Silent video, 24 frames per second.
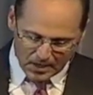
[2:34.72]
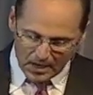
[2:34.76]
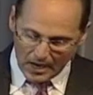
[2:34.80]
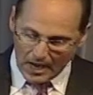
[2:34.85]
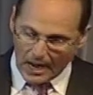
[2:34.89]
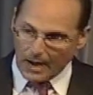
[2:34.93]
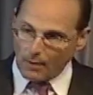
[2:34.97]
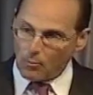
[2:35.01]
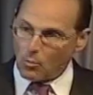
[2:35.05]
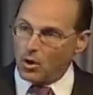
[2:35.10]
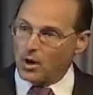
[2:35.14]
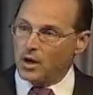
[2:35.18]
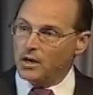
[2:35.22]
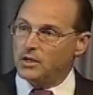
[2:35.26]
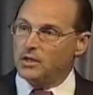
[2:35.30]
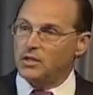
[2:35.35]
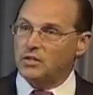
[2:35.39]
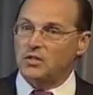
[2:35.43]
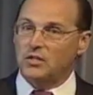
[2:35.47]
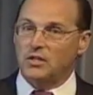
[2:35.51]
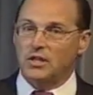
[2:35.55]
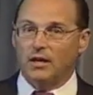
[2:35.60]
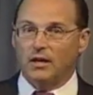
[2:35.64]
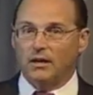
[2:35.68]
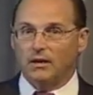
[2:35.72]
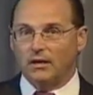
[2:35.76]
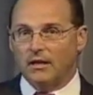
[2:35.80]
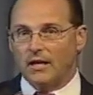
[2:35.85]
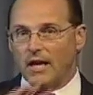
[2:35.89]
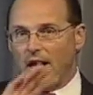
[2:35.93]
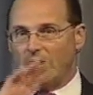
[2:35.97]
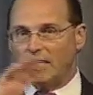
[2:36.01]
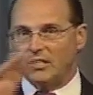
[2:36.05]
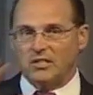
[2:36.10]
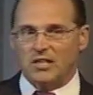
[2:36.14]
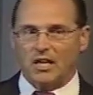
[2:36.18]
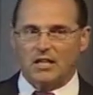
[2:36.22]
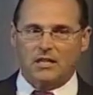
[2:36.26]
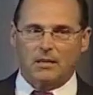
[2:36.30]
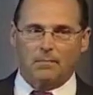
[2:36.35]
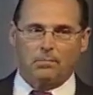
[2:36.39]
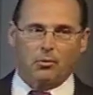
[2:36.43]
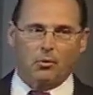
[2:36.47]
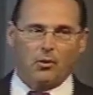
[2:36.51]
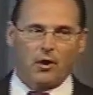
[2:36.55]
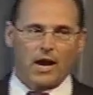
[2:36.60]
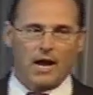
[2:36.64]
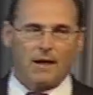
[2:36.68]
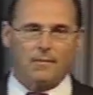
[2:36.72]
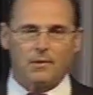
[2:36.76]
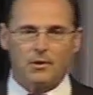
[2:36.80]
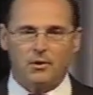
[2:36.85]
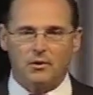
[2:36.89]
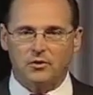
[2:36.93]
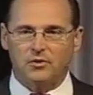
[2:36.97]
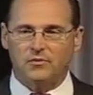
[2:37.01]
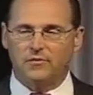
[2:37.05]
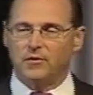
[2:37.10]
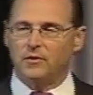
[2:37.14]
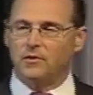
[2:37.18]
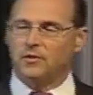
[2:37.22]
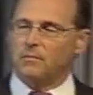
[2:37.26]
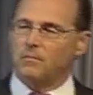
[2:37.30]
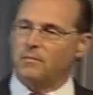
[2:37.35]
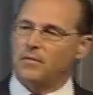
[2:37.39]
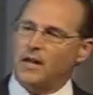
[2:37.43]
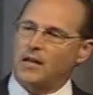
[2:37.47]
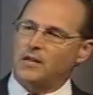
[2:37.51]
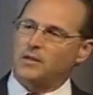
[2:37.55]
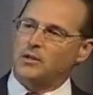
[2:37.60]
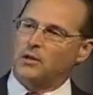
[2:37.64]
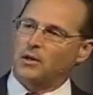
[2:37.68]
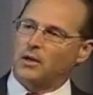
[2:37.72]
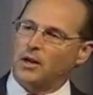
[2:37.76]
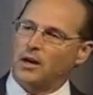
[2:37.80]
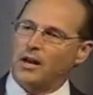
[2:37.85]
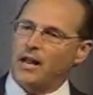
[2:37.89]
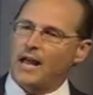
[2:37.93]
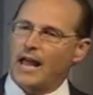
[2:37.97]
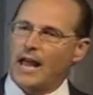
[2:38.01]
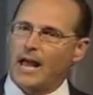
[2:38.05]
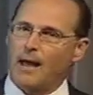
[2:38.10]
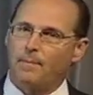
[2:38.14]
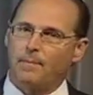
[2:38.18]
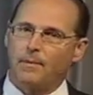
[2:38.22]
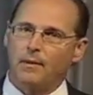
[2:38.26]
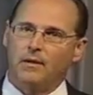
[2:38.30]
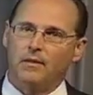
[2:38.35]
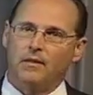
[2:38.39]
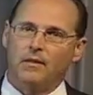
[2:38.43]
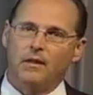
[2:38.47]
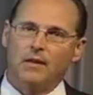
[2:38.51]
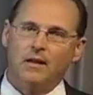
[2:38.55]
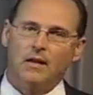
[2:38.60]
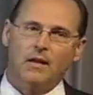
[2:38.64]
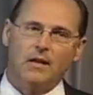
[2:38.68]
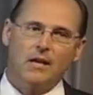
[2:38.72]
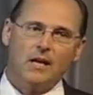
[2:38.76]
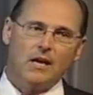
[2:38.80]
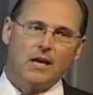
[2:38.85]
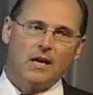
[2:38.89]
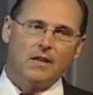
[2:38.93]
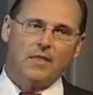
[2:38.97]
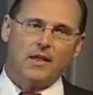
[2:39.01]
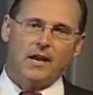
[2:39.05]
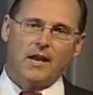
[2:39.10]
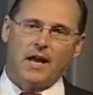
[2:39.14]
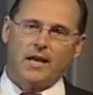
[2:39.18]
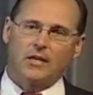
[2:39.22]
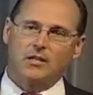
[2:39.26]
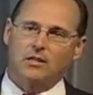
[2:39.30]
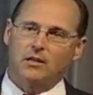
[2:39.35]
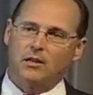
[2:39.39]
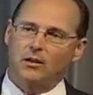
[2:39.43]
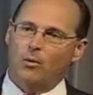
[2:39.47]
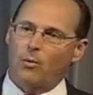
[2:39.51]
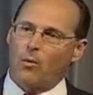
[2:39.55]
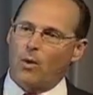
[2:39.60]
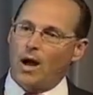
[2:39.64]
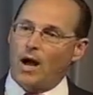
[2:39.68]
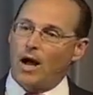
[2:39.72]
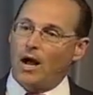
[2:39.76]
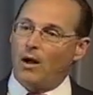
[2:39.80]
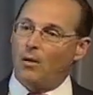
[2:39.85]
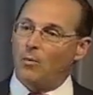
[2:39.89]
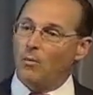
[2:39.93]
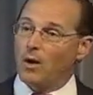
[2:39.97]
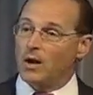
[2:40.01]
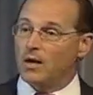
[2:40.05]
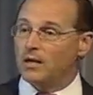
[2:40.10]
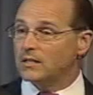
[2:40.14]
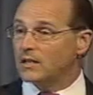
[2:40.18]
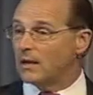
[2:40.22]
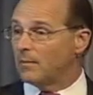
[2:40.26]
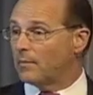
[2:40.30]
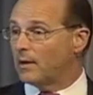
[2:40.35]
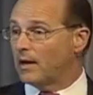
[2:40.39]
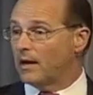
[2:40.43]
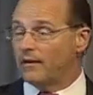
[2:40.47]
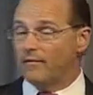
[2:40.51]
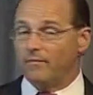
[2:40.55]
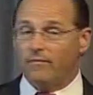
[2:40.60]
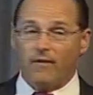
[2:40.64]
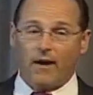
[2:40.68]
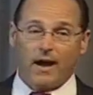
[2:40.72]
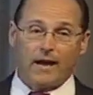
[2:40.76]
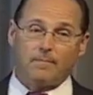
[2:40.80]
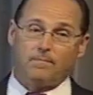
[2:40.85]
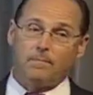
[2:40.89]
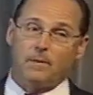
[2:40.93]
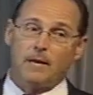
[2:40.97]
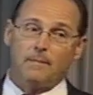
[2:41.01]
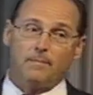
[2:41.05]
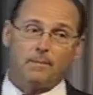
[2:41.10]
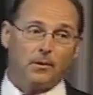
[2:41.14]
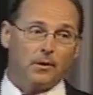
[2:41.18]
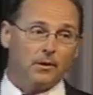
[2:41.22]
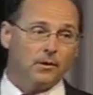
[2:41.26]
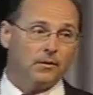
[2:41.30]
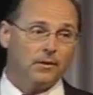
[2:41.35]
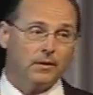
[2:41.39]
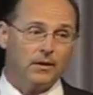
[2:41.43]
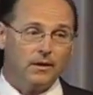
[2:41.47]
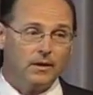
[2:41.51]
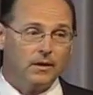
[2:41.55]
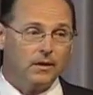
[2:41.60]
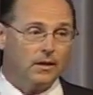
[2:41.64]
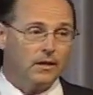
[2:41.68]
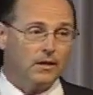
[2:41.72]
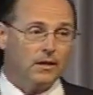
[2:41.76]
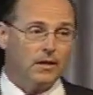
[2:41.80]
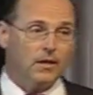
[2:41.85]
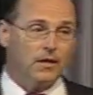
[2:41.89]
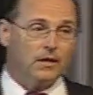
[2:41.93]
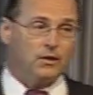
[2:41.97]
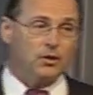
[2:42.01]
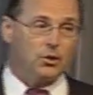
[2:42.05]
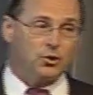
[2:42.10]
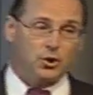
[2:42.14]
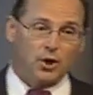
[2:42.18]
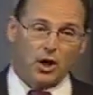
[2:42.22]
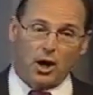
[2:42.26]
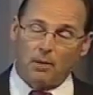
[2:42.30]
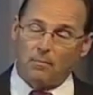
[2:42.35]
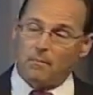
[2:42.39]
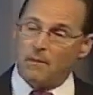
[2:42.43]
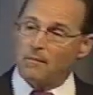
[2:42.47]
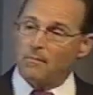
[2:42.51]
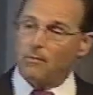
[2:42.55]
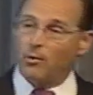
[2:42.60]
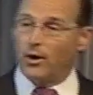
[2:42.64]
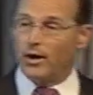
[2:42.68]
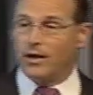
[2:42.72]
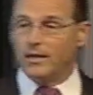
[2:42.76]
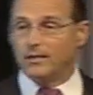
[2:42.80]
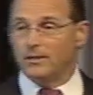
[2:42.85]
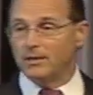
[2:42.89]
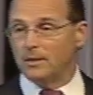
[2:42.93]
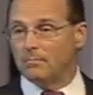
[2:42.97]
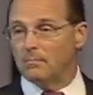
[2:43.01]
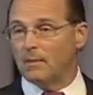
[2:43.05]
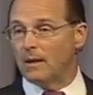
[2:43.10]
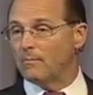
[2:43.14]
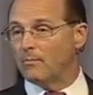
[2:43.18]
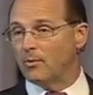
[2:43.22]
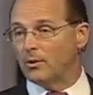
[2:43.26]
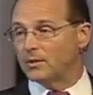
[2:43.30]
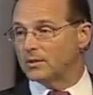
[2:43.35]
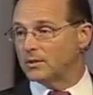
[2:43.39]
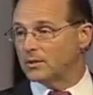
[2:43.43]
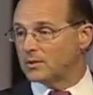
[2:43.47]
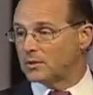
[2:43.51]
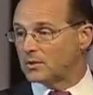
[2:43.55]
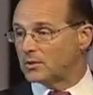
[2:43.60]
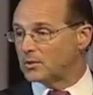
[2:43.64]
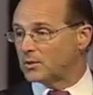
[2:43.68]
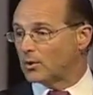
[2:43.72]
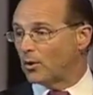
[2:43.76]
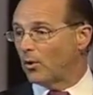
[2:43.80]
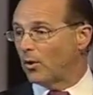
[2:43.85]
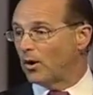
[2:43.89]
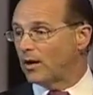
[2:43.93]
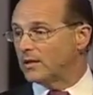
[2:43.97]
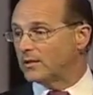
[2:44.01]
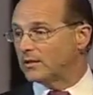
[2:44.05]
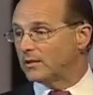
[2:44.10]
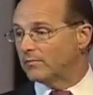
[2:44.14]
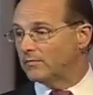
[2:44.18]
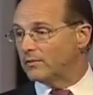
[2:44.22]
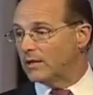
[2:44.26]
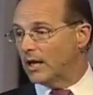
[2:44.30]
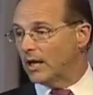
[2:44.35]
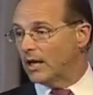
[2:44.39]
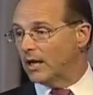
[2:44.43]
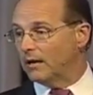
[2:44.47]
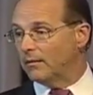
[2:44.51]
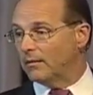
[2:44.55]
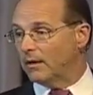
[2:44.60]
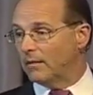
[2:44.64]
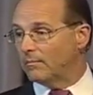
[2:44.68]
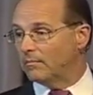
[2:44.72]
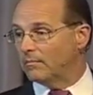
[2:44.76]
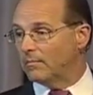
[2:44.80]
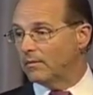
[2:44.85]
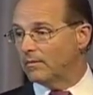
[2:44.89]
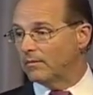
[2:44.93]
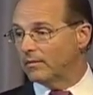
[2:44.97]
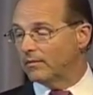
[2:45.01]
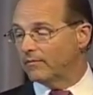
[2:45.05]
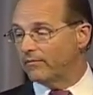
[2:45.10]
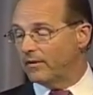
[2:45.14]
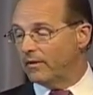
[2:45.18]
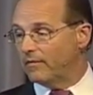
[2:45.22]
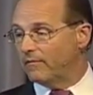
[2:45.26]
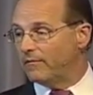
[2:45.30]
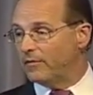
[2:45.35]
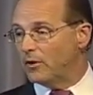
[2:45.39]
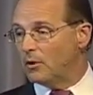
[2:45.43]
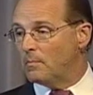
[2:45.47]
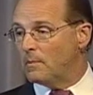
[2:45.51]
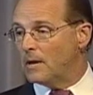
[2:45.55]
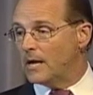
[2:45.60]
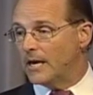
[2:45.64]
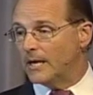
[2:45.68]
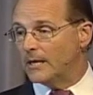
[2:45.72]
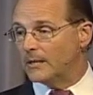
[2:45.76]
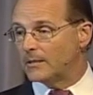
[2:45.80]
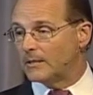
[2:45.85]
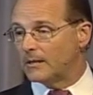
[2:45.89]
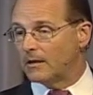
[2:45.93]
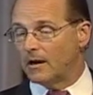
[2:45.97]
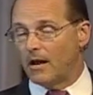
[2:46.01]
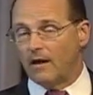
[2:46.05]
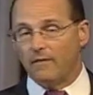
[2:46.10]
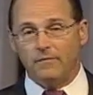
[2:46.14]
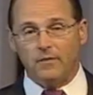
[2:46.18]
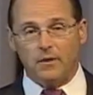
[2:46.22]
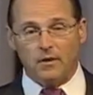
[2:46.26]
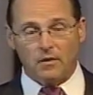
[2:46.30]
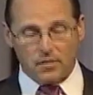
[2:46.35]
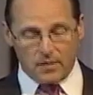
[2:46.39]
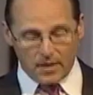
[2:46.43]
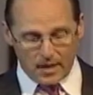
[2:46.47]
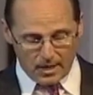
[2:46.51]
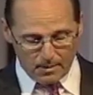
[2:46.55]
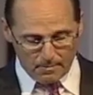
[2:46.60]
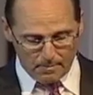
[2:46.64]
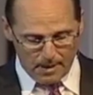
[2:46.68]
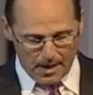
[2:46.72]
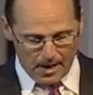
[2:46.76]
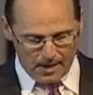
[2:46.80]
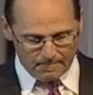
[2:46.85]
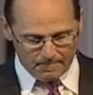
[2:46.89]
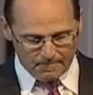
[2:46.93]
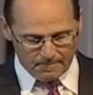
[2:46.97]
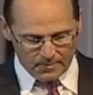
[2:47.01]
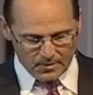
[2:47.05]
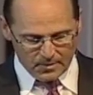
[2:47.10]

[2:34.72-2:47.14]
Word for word: I wanted just to kind of set the parameters for some things that are going to happen in the next little while. One is I'm going to invite people to share memories and remembrances of stories of Dillon in a few minutes. I'd love for you to think about